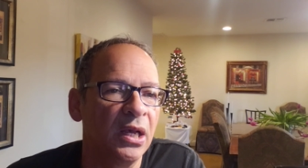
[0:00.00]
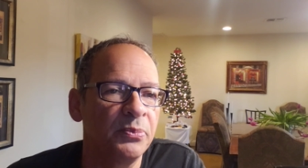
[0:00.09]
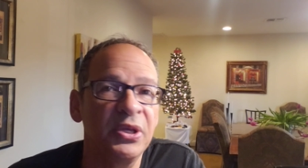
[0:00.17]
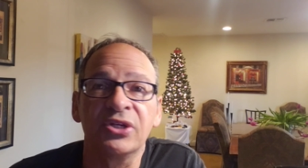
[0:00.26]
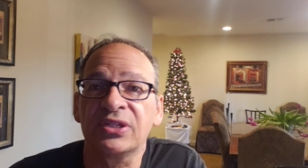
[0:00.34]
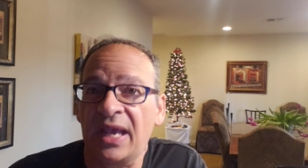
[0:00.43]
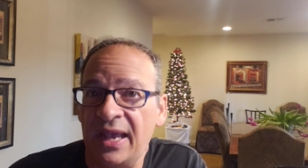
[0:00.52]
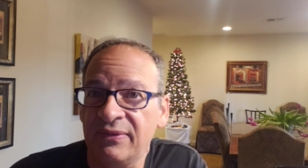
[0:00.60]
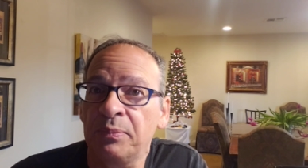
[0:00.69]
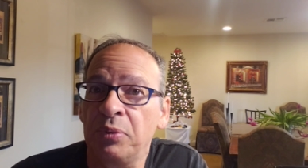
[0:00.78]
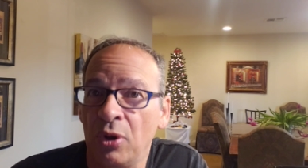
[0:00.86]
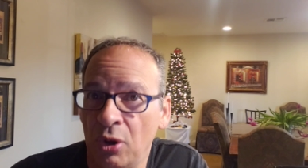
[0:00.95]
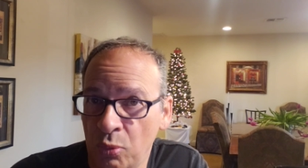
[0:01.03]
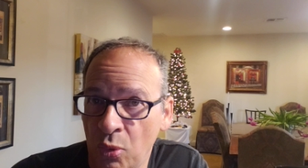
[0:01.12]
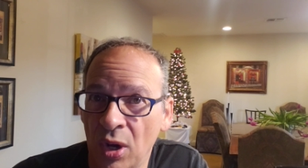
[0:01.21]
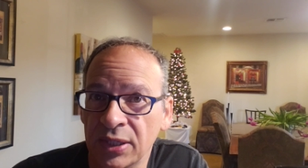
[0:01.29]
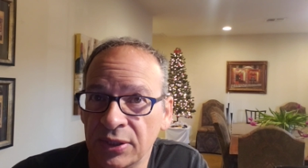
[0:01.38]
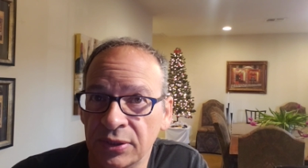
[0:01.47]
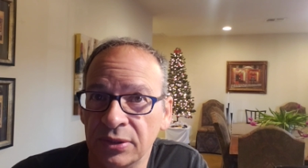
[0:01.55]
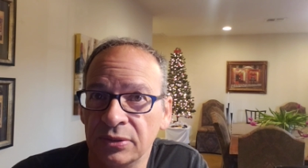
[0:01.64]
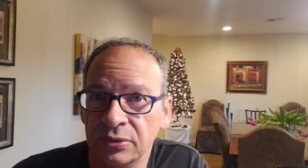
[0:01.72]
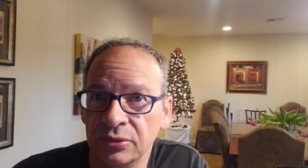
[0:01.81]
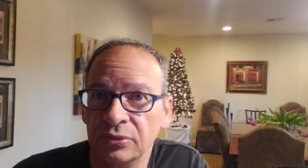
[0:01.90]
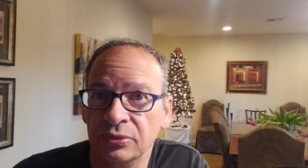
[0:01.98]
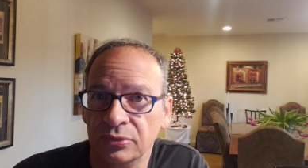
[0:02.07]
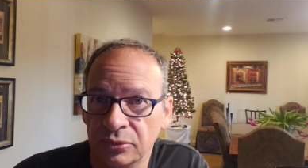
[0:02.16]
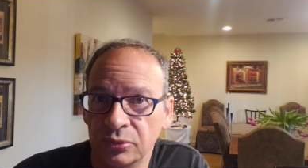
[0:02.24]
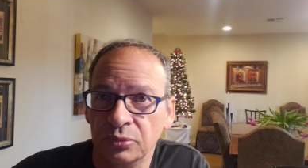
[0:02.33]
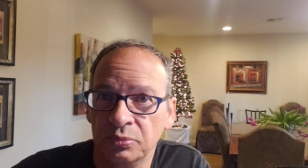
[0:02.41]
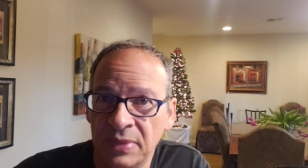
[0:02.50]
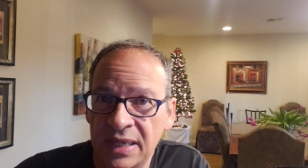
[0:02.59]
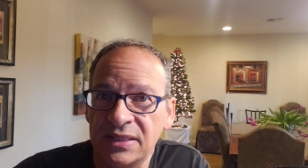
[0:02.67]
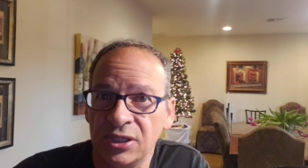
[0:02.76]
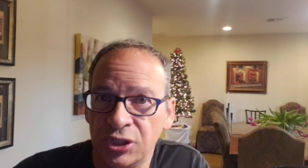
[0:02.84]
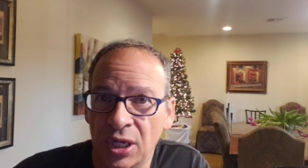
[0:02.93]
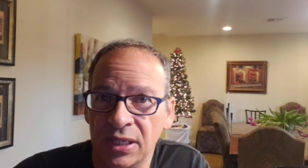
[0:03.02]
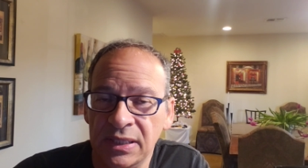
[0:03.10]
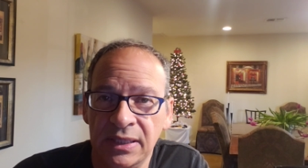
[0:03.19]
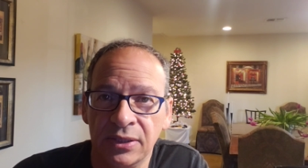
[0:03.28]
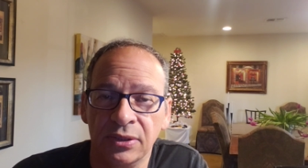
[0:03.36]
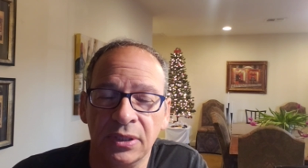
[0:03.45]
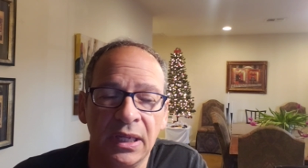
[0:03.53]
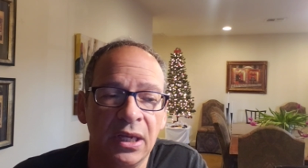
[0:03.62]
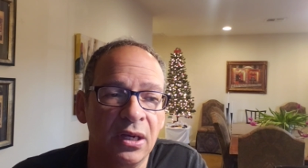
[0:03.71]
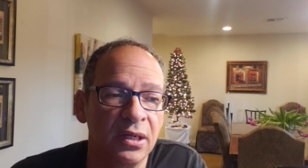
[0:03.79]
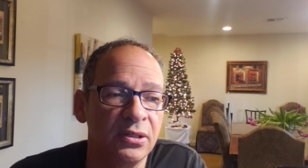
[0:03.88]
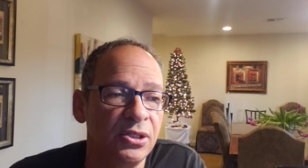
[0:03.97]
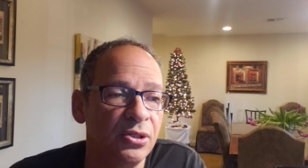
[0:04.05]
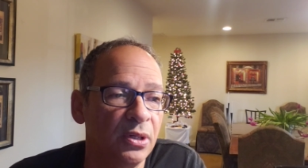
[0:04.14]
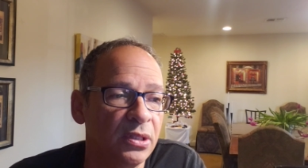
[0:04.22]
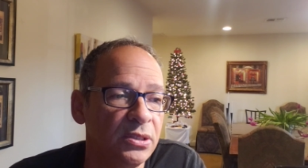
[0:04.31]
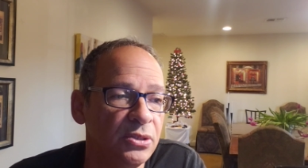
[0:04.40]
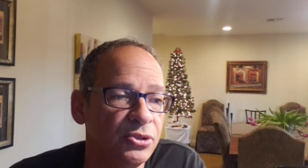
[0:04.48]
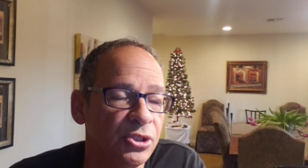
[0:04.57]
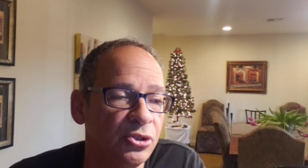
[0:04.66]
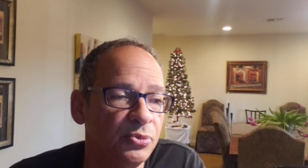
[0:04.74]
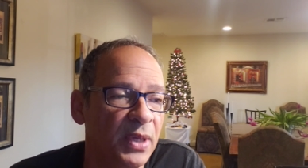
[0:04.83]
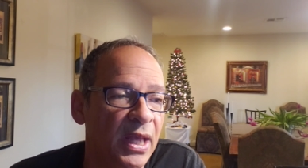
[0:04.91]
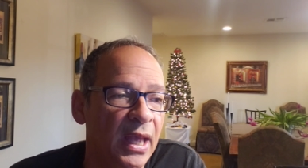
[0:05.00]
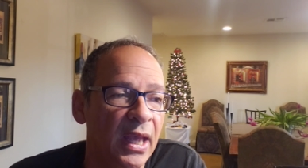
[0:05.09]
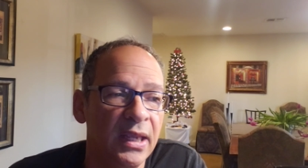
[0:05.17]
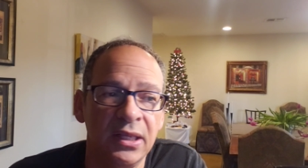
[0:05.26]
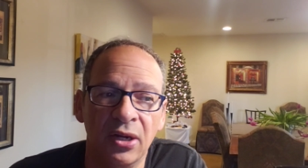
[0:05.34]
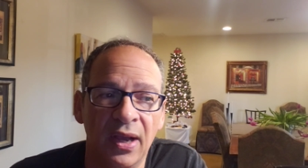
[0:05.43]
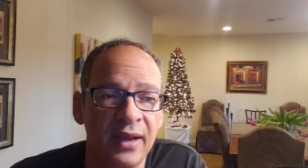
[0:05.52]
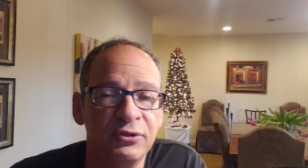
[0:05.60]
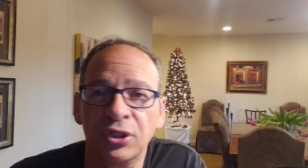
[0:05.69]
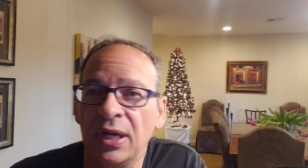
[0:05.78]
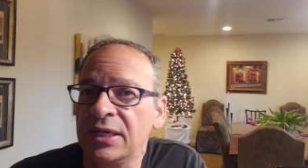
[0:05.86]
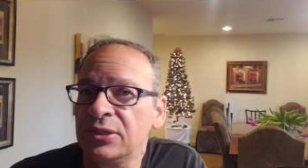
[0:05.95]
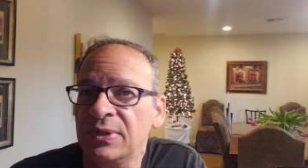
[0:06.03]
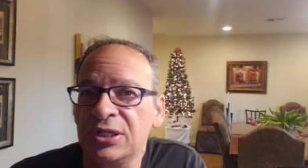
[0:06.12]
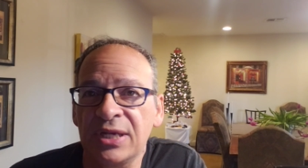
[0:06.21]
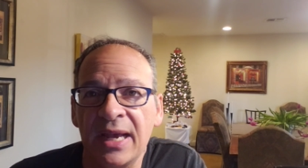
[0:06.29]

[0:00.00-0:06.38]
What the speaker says: because I have the Paul Walker message on here on YouTube. I've tried to reach